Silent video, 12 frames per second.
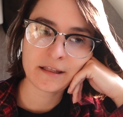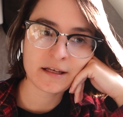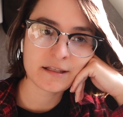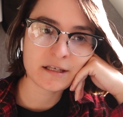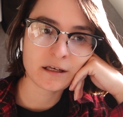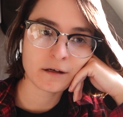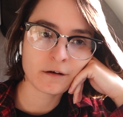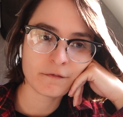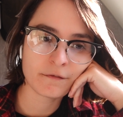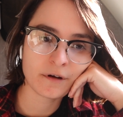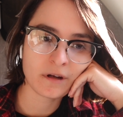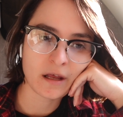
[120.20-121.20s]
that's it
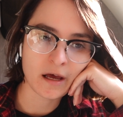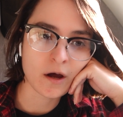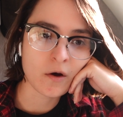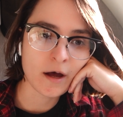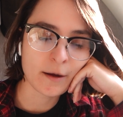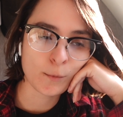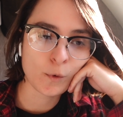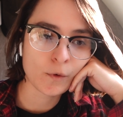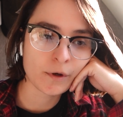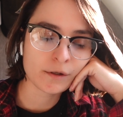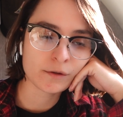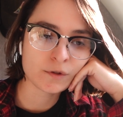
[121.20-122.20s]
for now. I'm
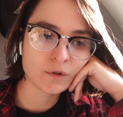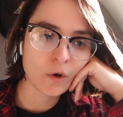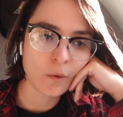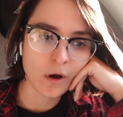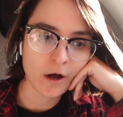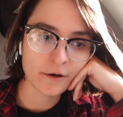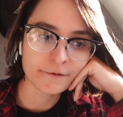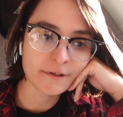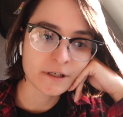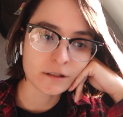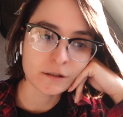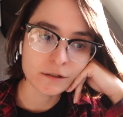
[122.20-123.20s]
going to go off
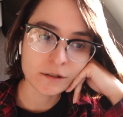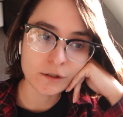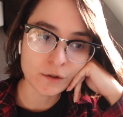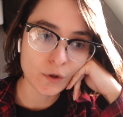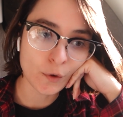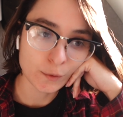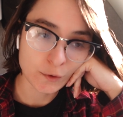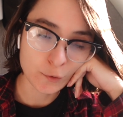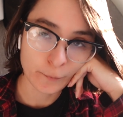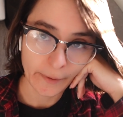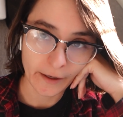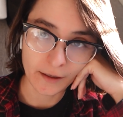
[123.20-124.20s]
and go to
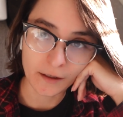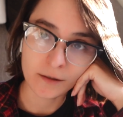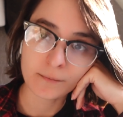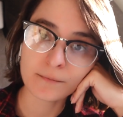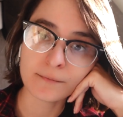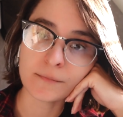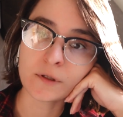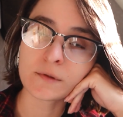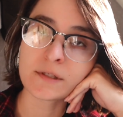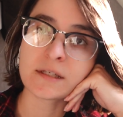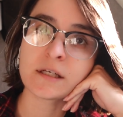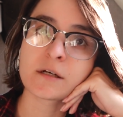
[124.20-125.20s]
my
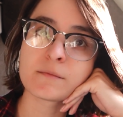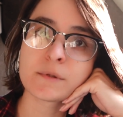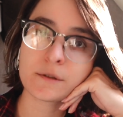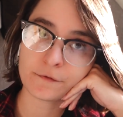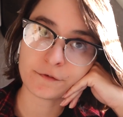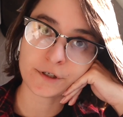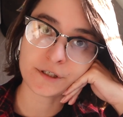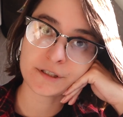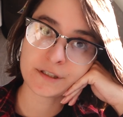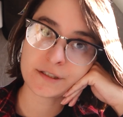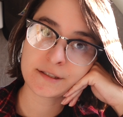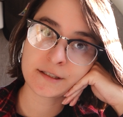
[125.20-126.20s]
museums
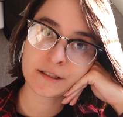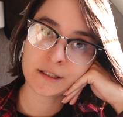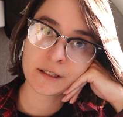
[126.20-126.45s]
first.